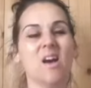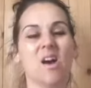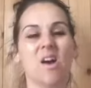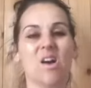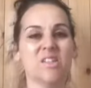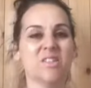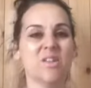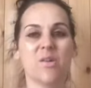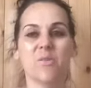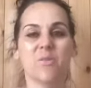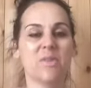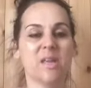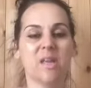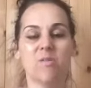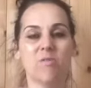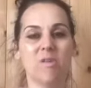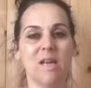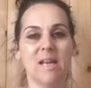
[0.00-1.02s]
I don't think
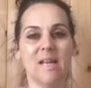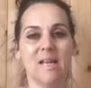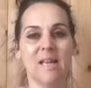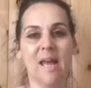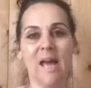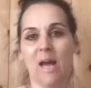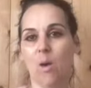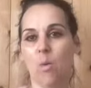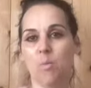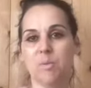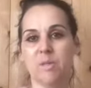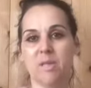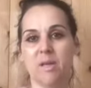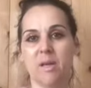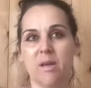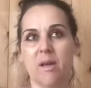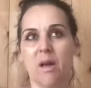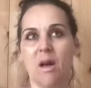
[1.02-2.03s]
it really helped
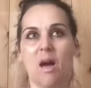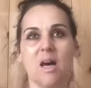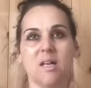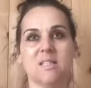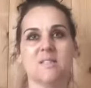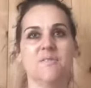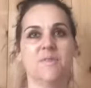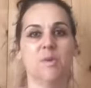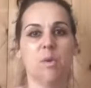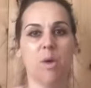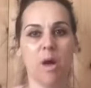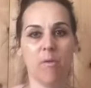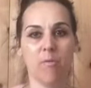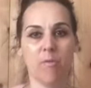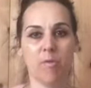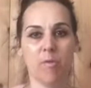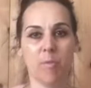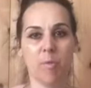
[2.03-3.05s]
us feel
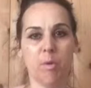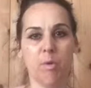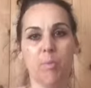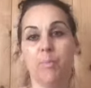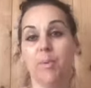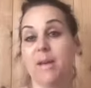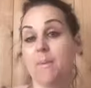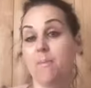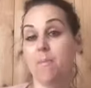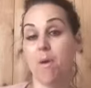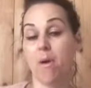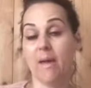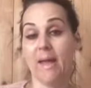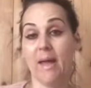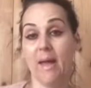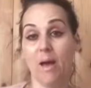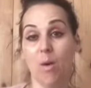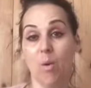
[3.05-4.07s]
comfortable, but it might
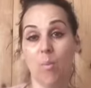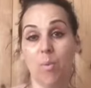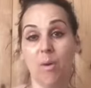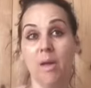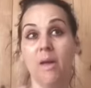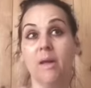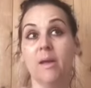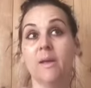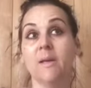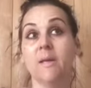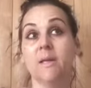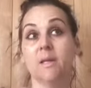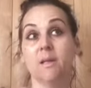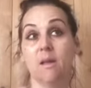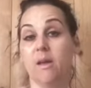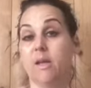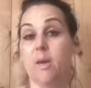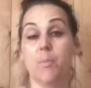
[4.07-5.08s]
help
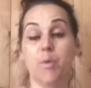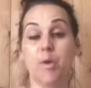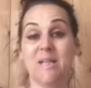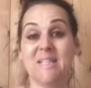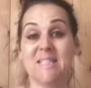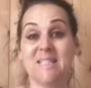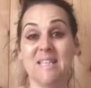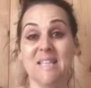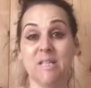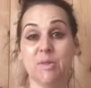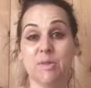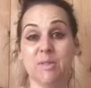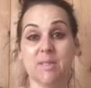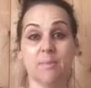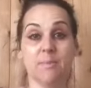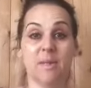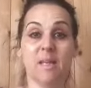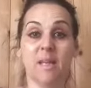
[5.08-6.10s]
like a pre-seed or
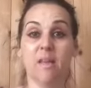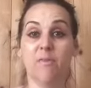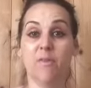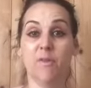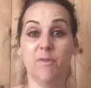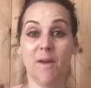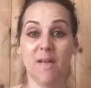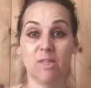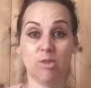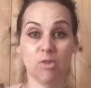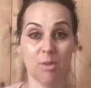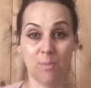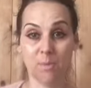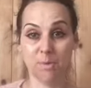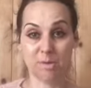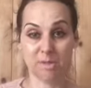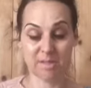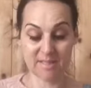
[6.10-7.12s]
something if you've had
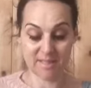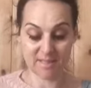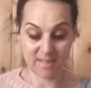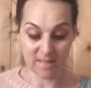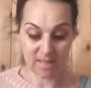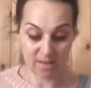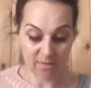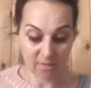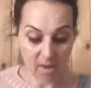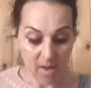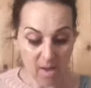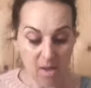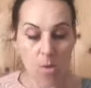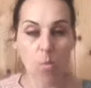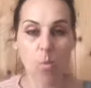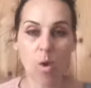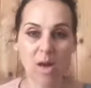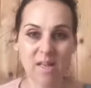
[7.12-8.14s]
trouble to conceive.
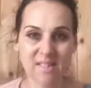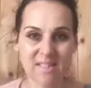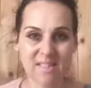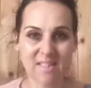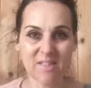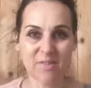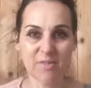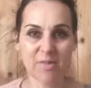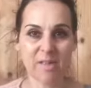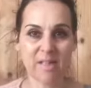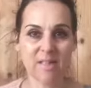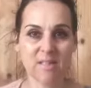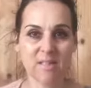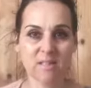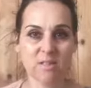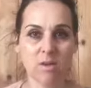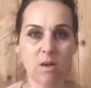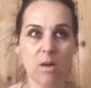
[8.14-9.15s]
What I did differently
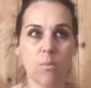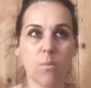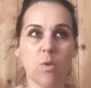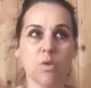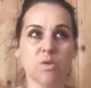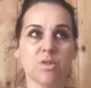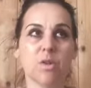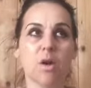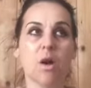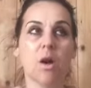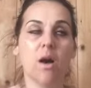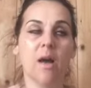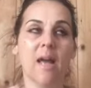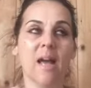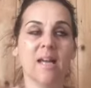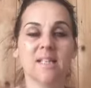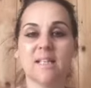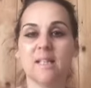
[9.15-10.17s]
this time was I
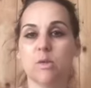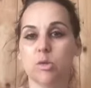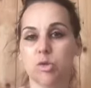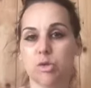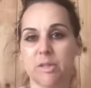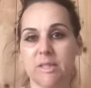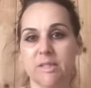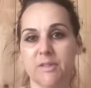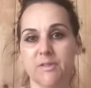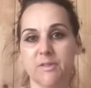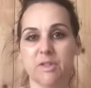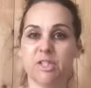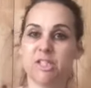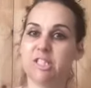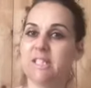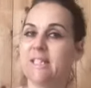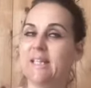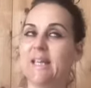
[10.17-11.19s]
had a little drink of
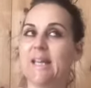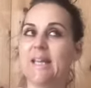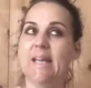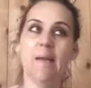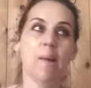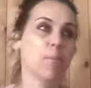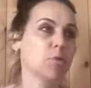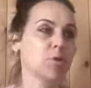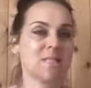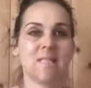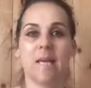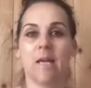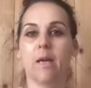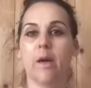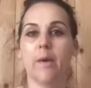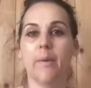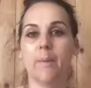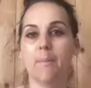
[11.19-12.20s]
cheeky
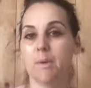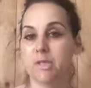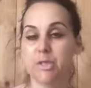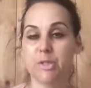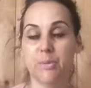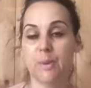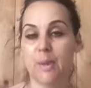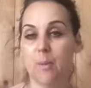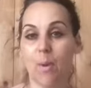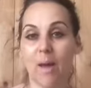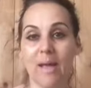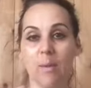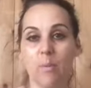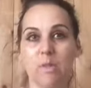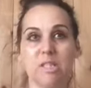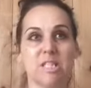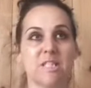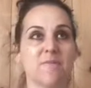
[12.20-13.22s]
Prosecco in my 2 week wait,
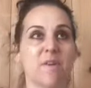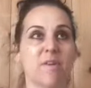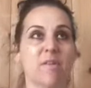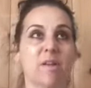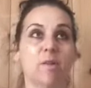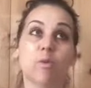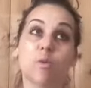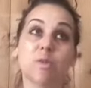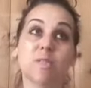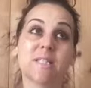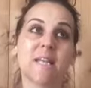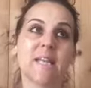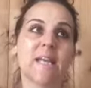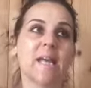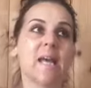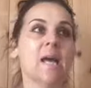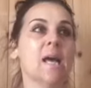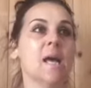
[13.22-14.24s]
which is very
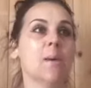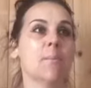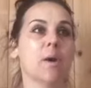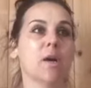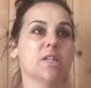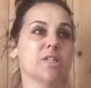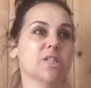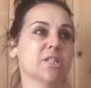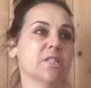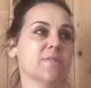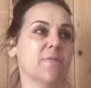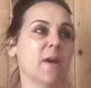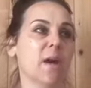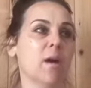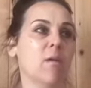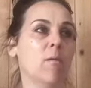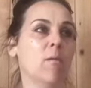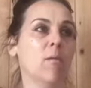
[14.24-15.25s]
naughty, but I just
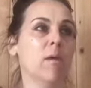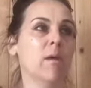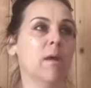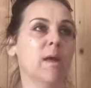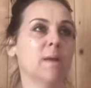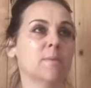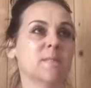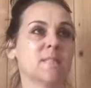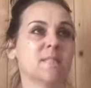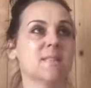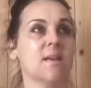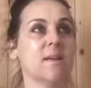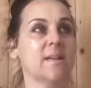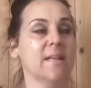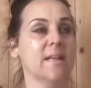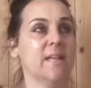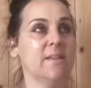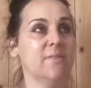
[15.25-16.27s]
felt it was a
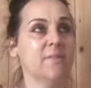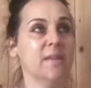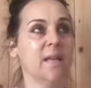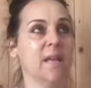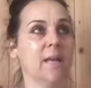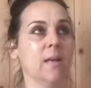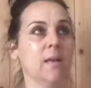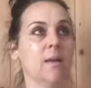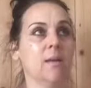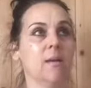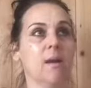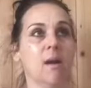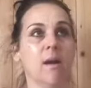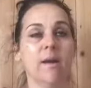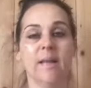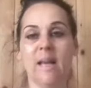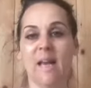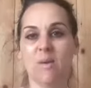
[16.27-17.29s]
sunny evening. I
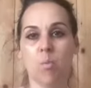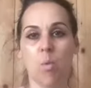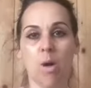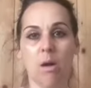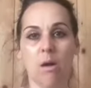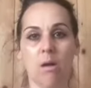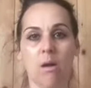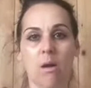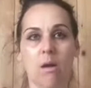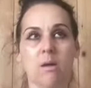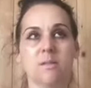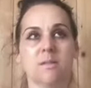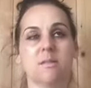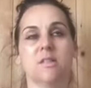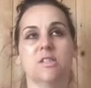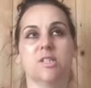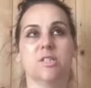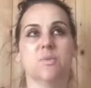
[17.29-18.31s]
only had one glass.
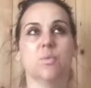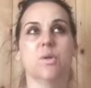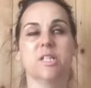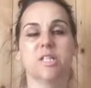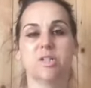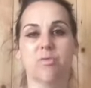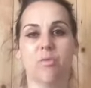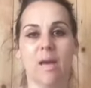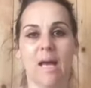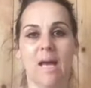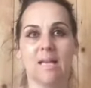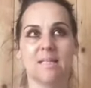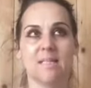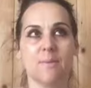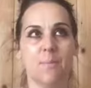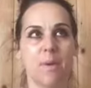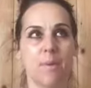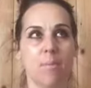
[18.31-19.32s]
I just wanted to relax
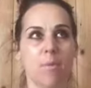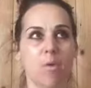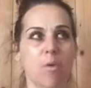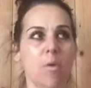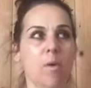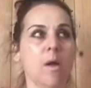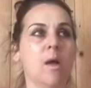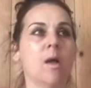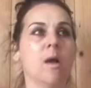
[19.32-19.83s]
a bit more.